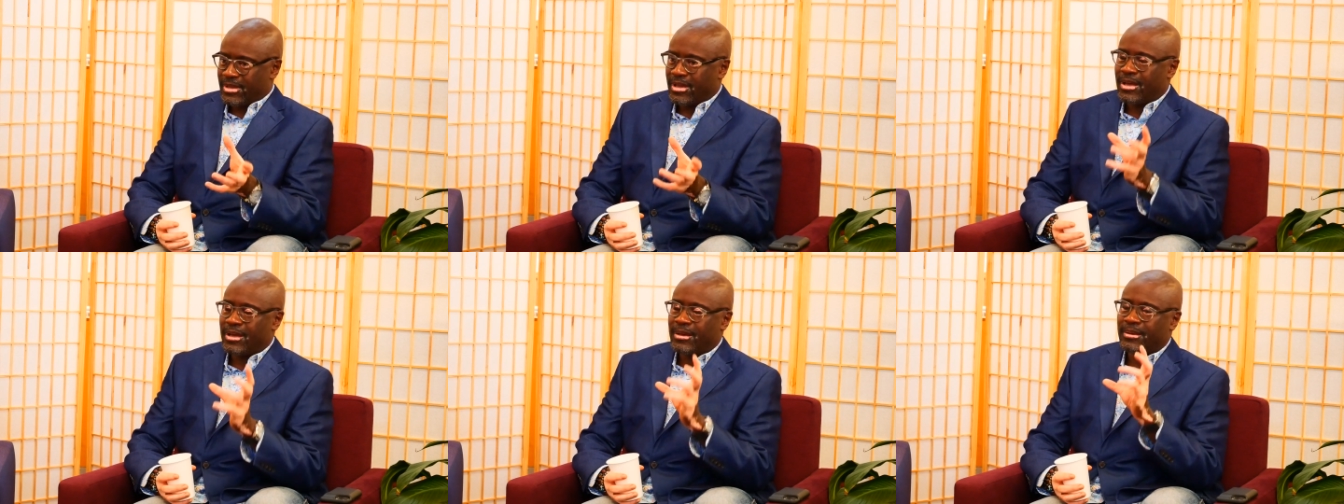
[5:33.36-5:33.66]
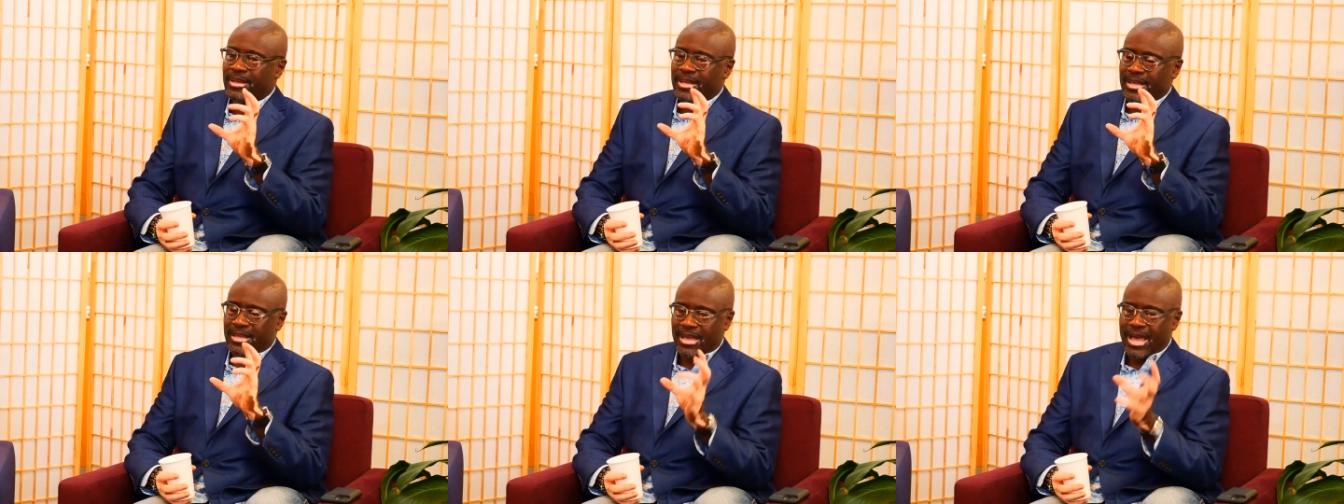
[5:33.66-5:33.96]

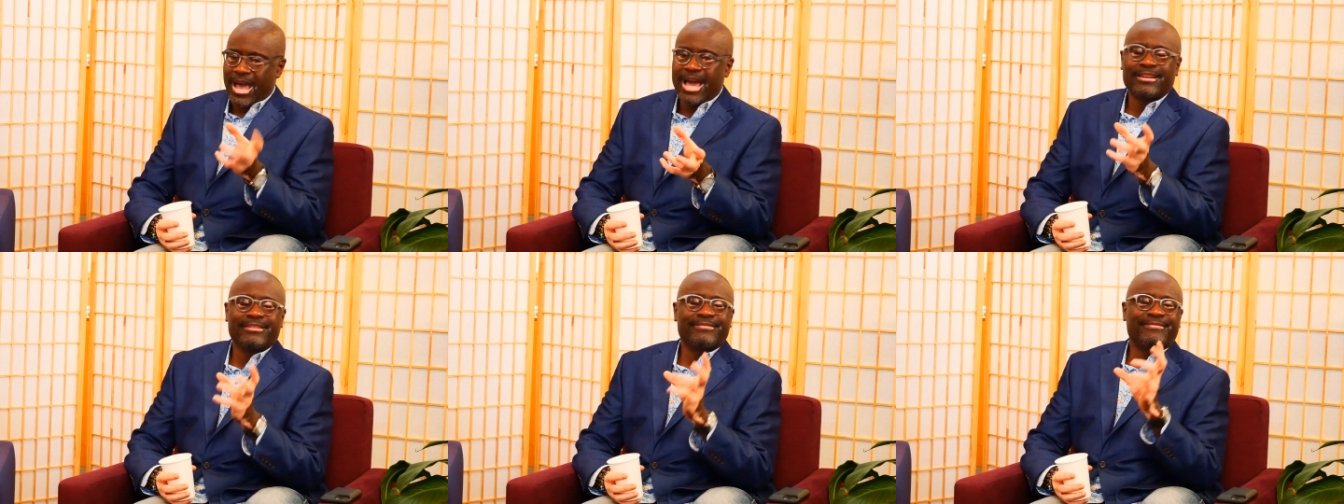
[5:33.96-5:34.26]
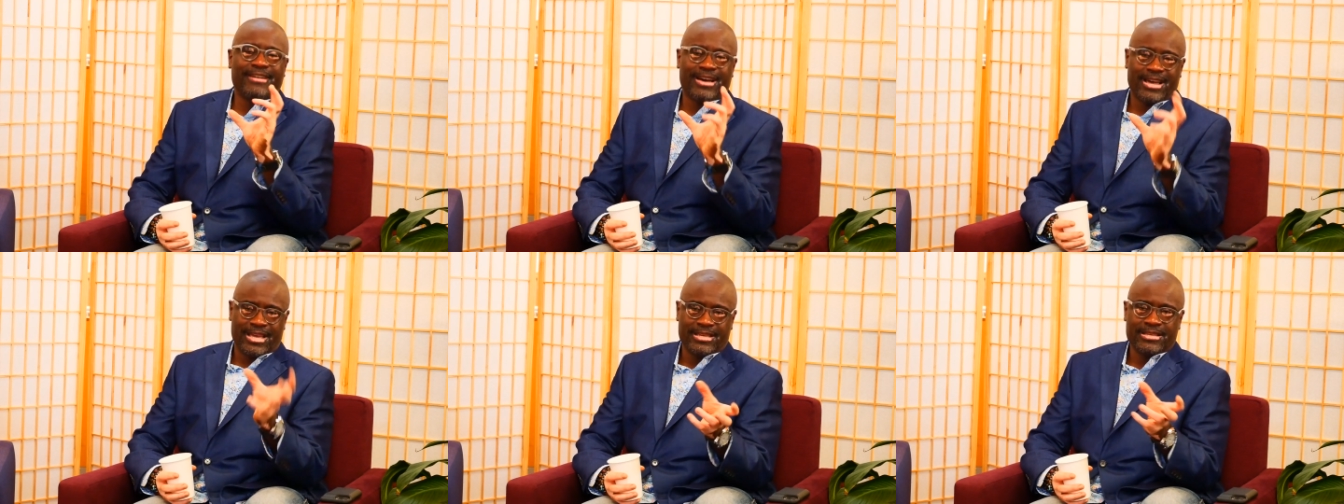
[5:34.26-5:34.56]
uh,
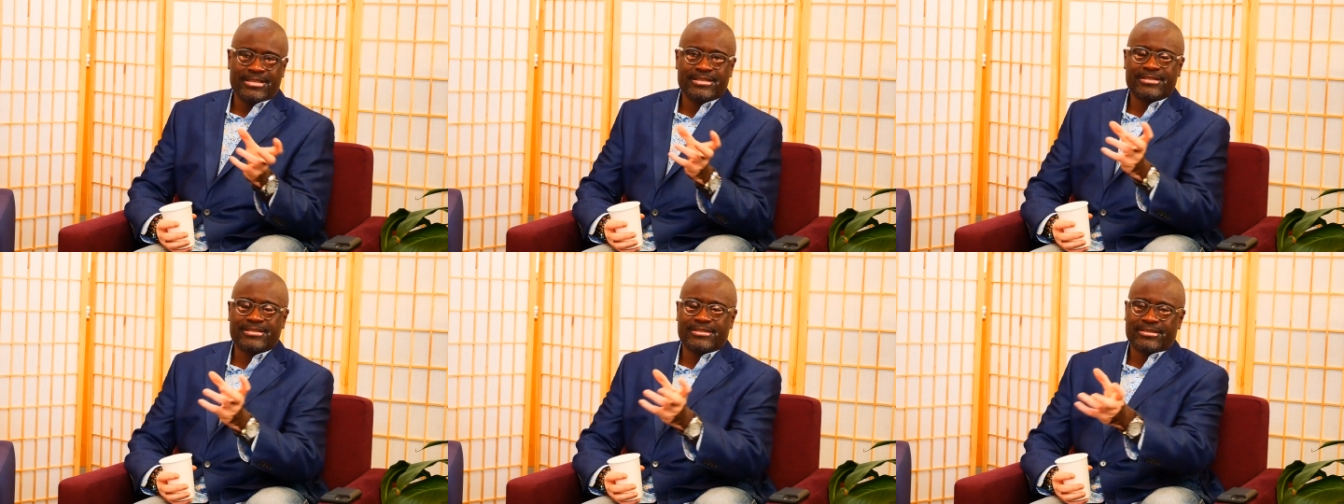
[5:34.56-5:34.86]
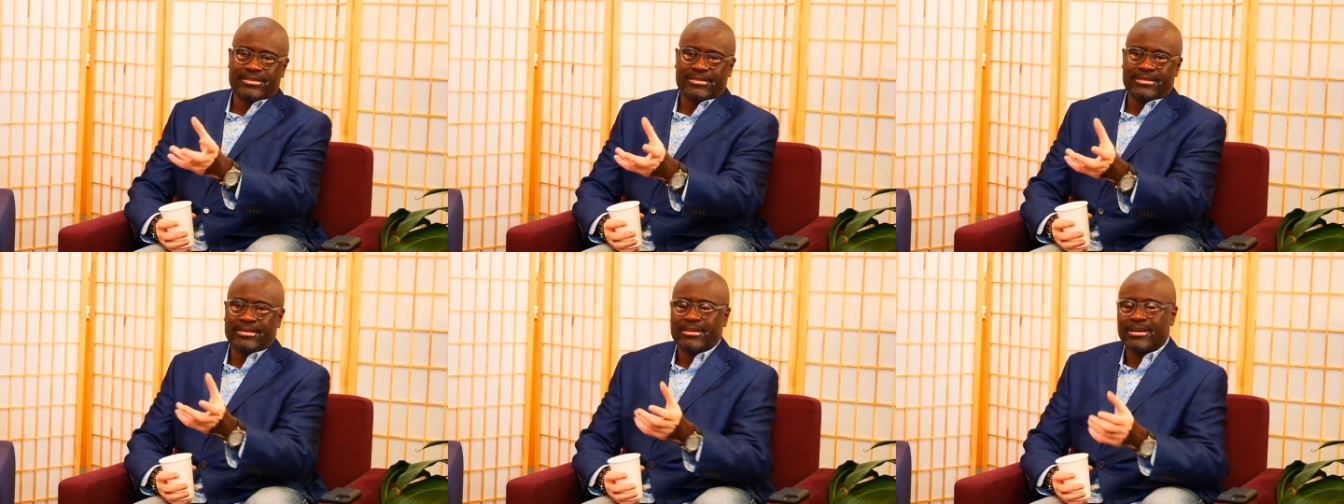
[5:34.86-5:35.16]

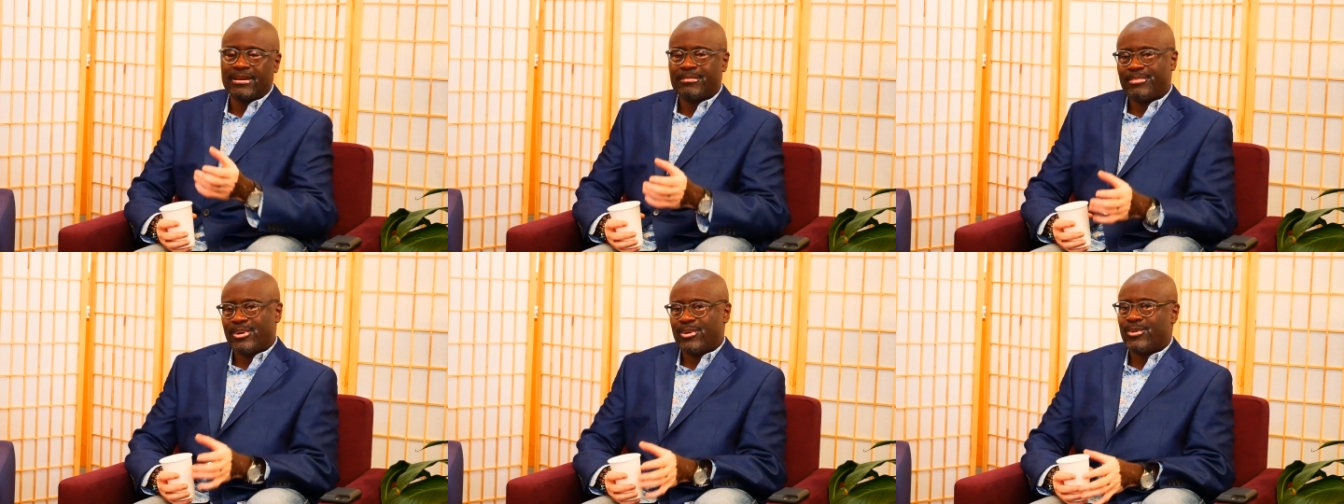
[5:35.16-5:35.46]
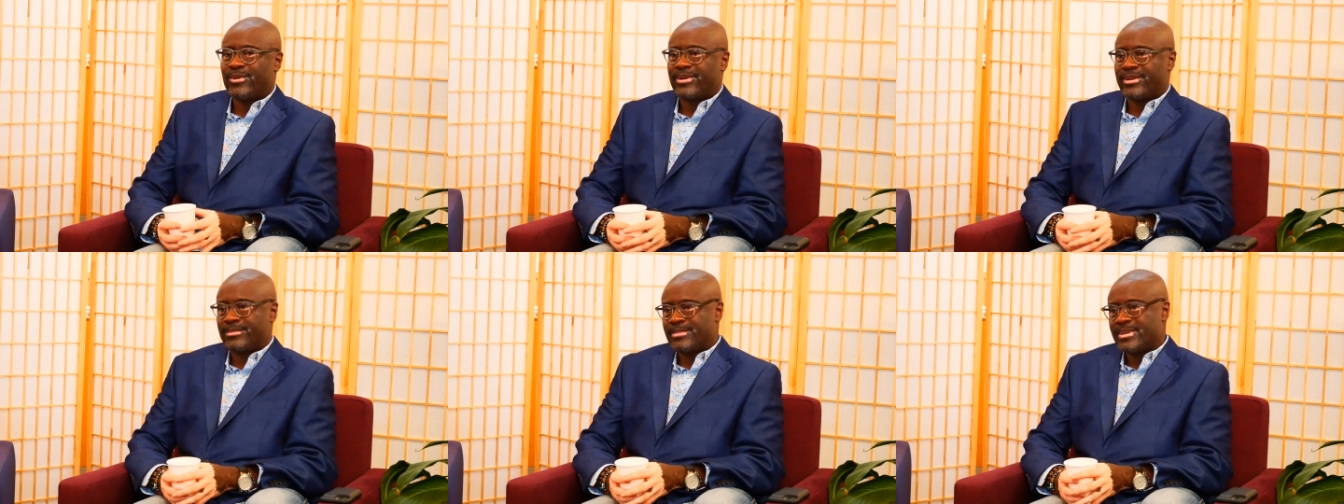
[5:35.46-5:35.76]
codifies the uh,
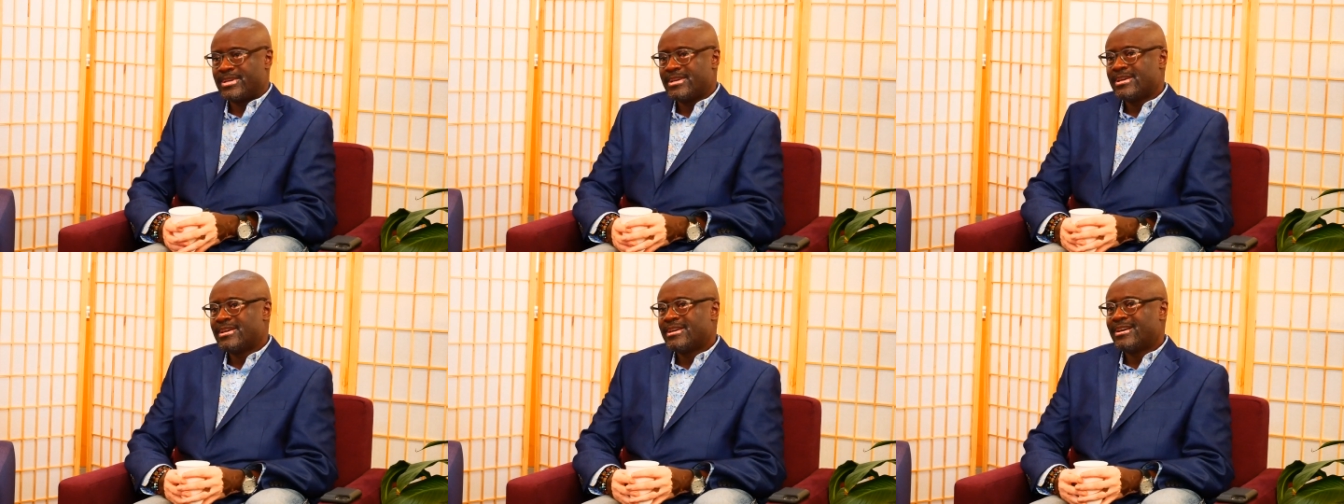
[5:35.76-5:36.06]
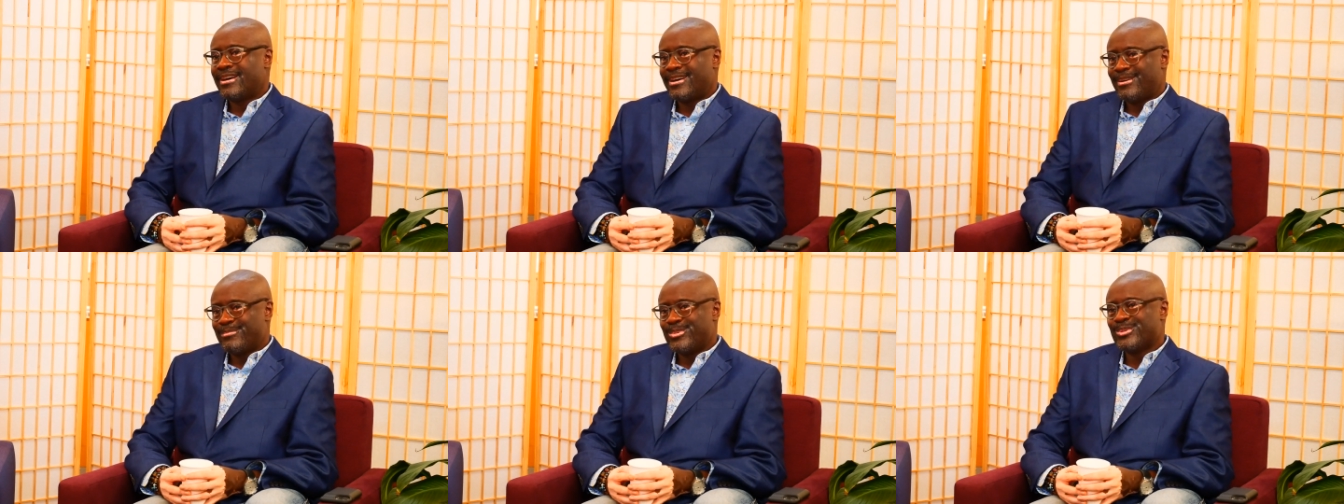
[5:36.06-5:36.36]
poem
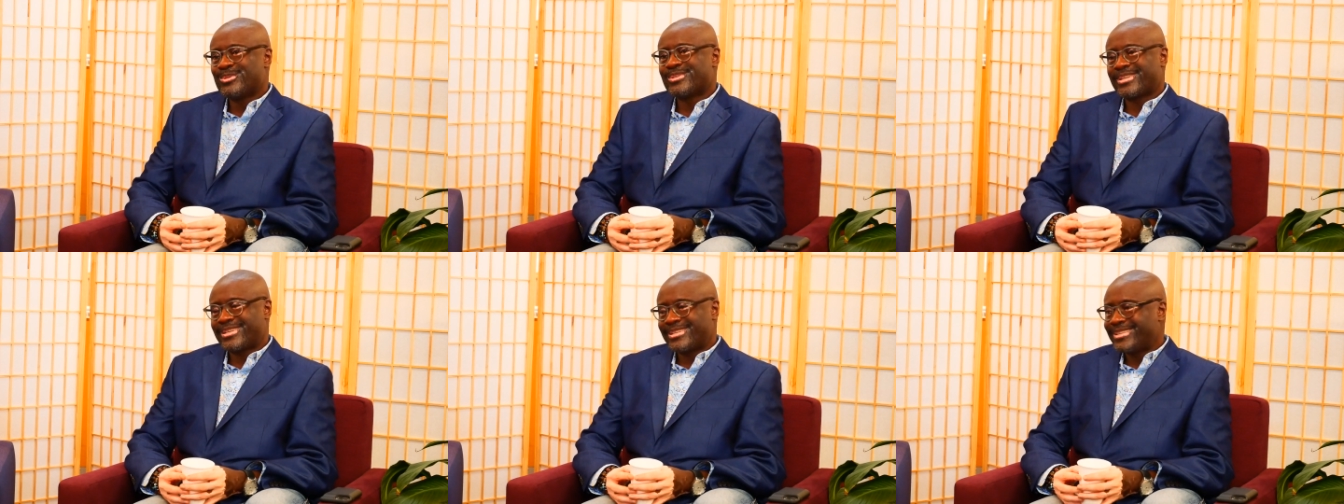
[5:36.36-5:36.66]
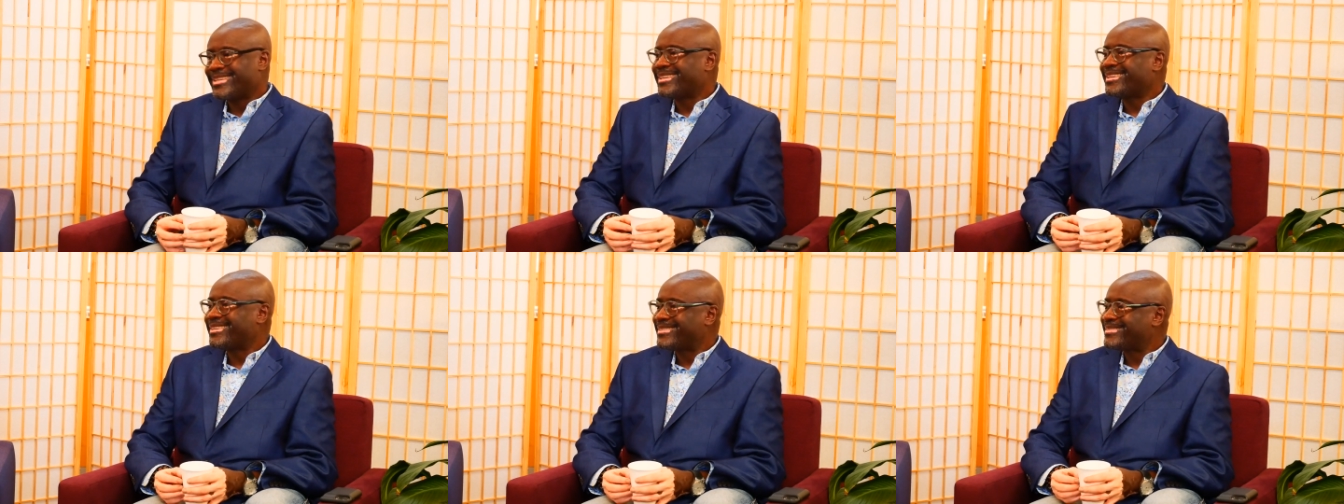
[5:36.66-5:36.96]
uh,
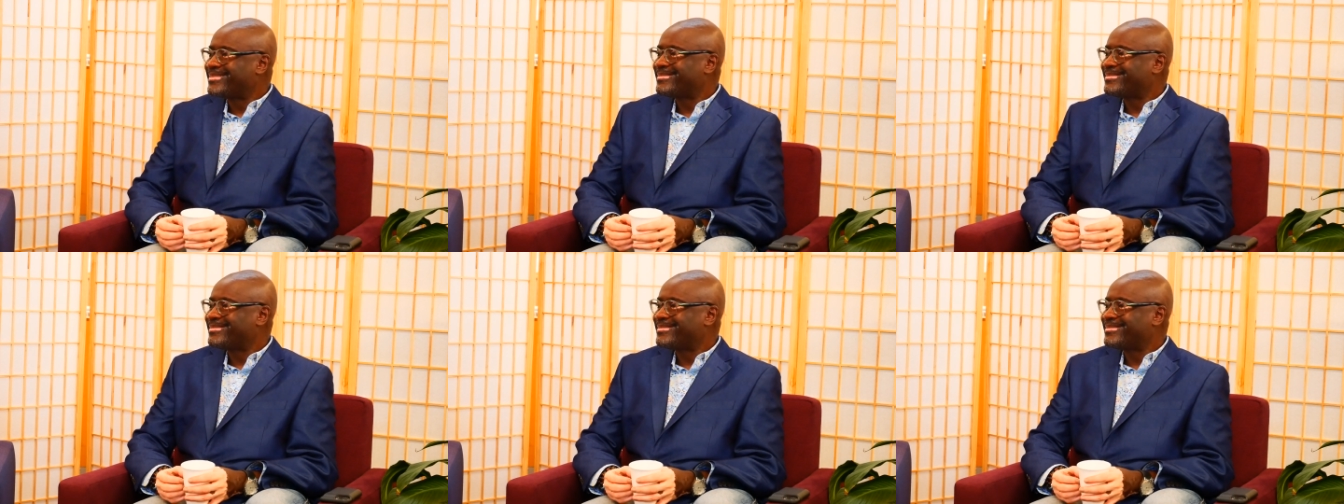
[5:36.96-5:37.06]
musically.